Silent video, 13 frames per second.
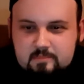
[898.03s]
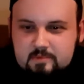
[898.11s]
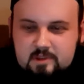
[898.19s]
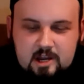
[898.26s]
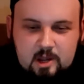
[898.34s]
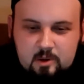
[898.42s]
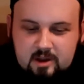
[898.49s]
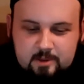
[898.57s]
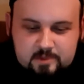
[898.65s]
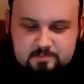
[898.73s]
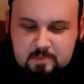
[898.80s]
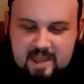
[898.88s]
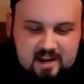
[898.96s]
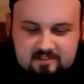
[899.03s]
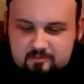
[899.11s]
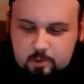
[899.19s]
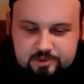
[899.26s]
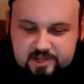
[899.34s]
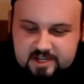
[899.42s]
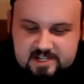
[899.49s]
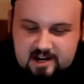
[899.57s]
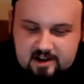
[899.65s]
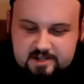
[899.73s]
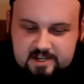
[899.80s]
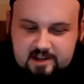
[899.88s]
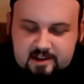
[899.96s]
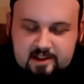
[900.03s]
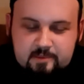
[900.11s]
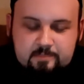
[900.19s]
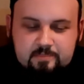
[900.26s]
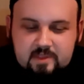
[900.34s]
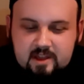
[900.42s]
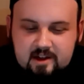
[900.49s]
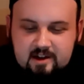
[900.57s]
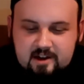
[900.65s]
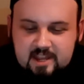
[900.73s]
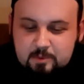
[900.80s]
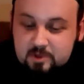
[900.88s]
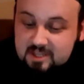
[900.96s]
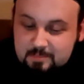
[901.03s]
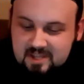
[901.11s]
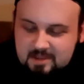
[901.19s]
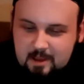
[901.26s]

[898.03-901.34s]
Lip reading: was back and forth the entire time. He wouldn't let me get